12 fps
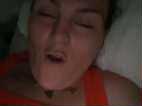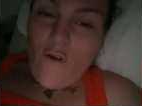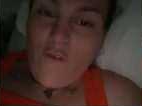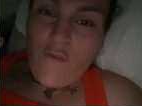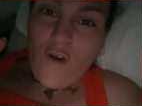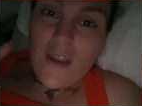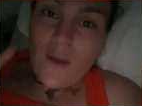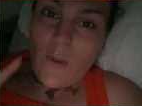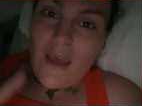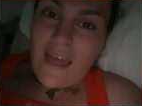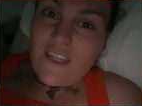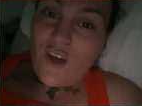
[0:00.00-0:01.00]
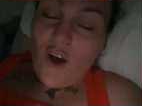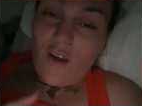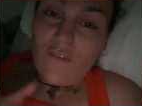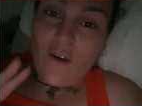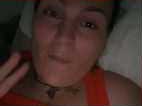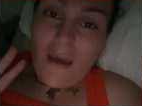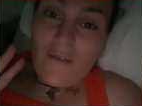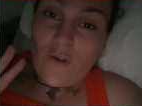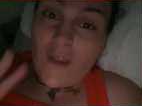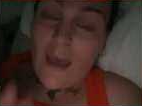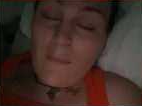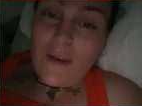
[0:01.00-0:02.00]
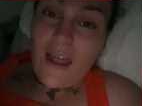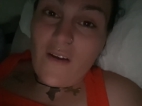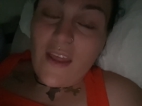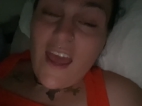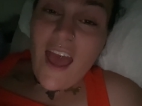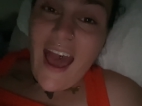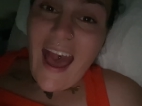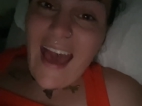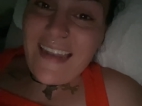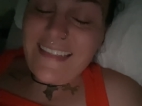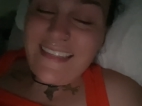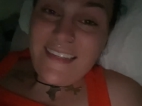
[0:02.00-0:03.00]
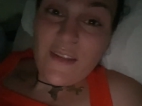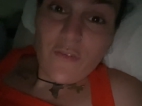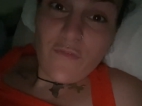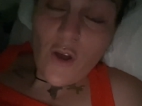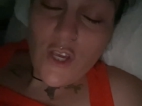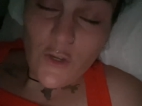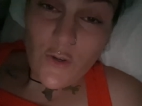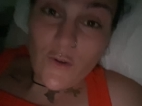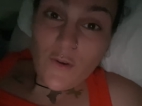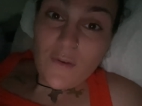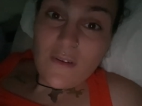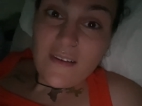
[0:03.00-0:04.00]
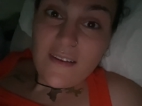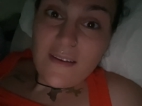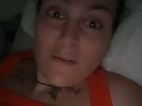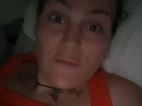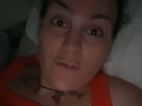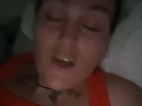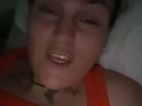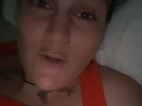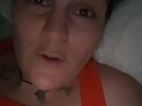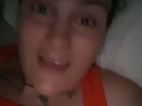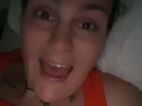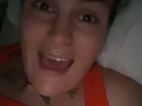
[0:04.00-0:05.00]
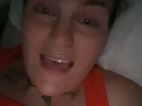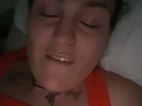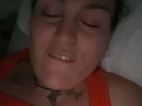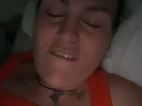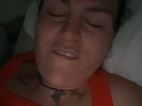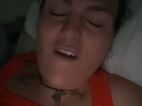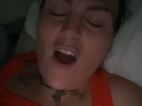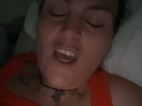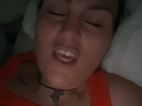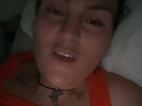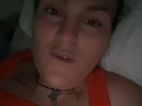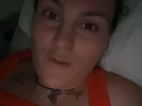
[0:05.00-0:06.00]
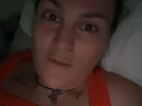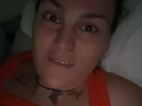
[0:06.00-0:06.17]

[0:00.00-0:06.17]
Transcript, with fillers: for the way I talk, for my vocabulary, and for you, for you guy, fuck you.